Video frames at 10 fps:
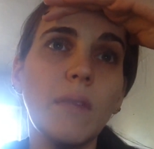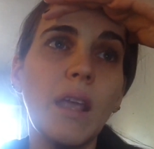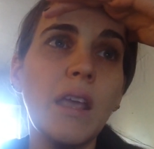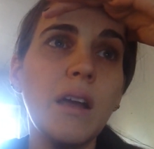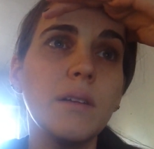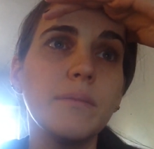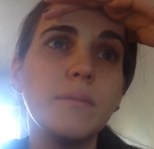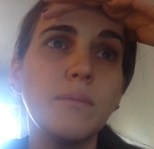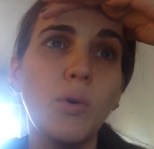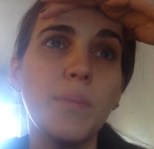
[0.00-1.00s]
Yeah,
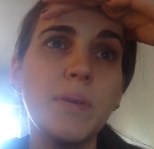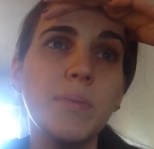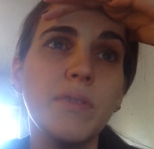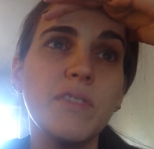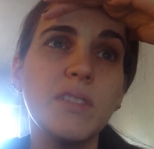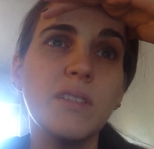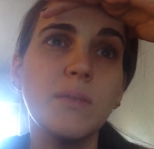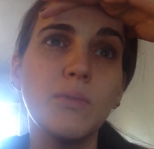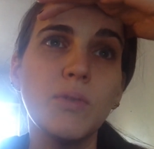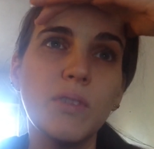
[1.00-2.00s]
more people visited
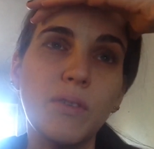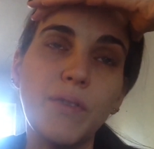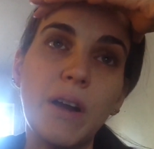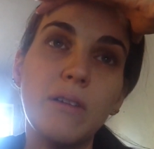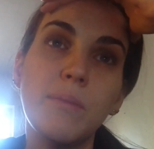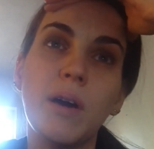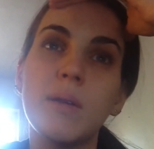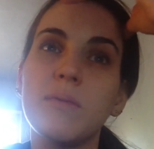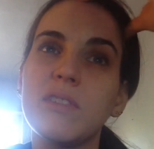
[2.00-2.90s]
the moon the fiery bottom of